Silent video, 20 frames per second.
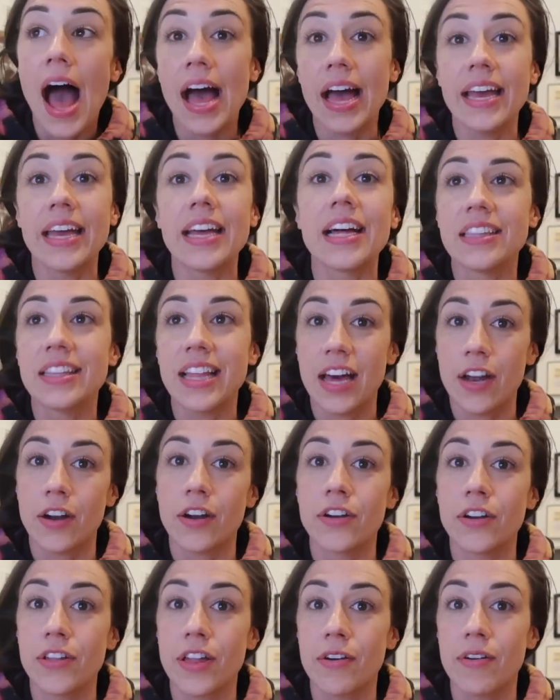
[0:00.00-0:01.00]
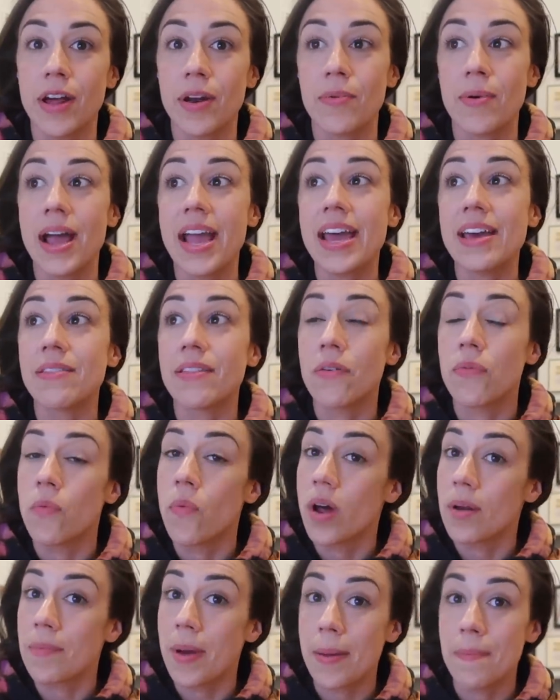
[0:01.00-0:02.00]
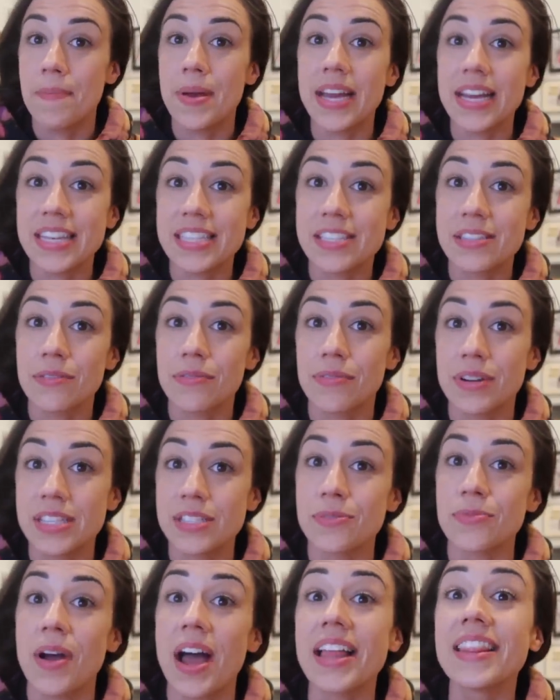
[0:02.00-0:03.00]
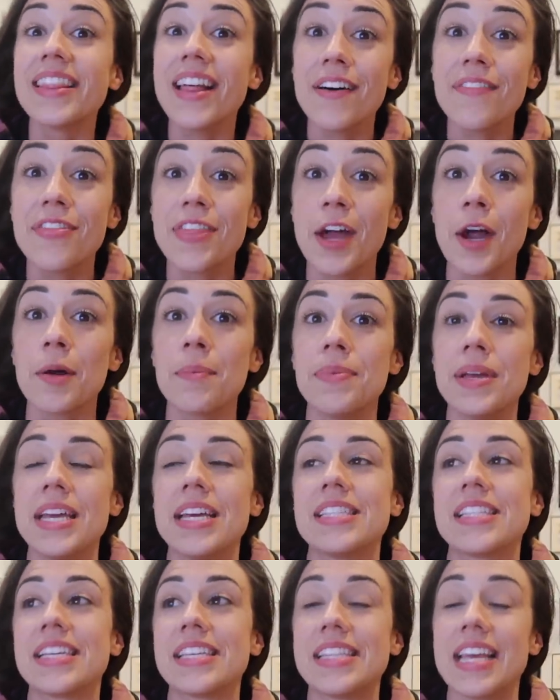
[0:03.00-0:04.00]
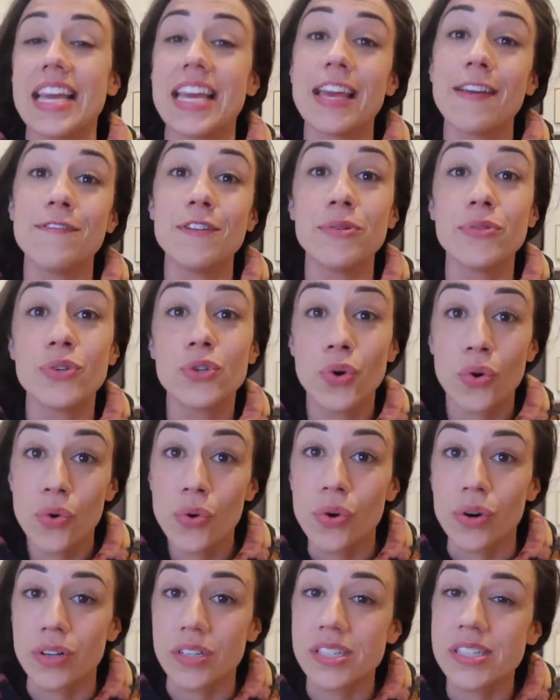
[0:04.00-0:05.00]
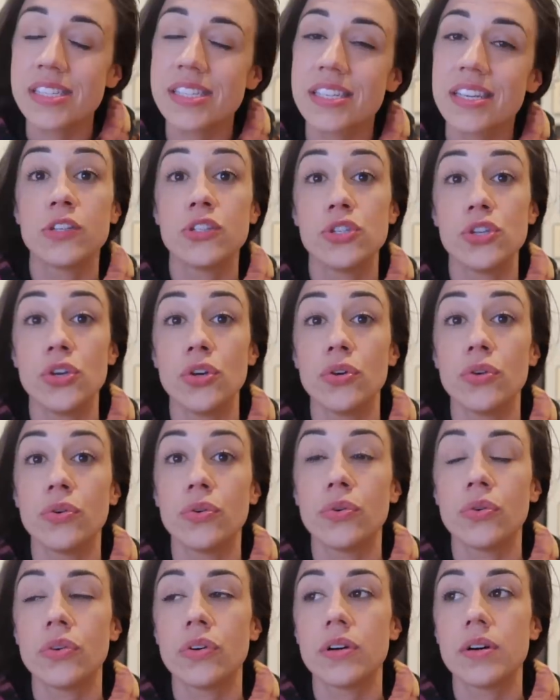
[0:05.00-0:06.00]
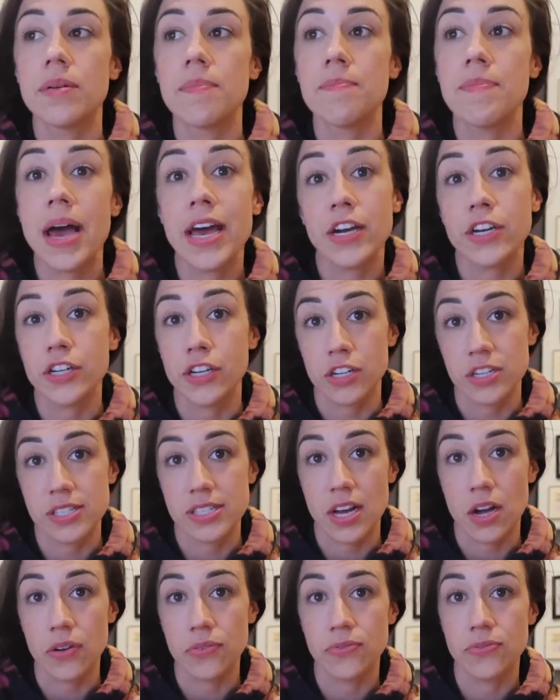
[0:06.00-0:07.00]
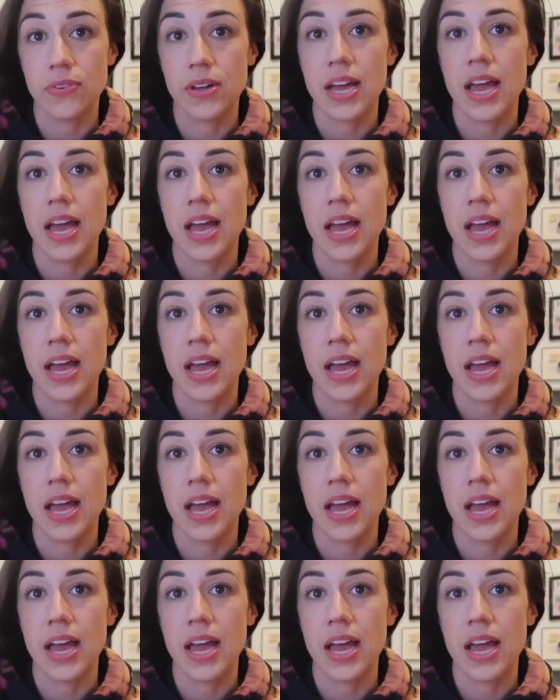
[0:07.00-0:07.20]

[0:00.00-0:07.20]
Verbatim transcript: I let her know that right away, and one of my biggest reasons why I love therapy is because they give you tools to better yourself